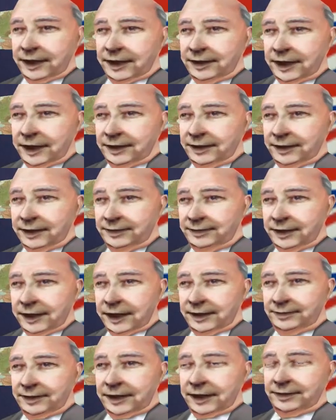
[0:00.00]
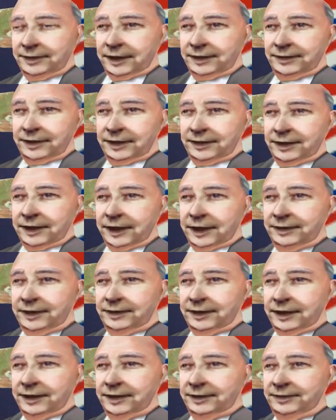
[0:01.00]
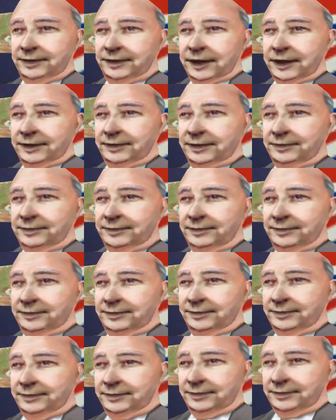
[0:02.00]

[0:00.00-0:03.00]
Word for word: It's a shame this chap ended up on the wrong side of the law.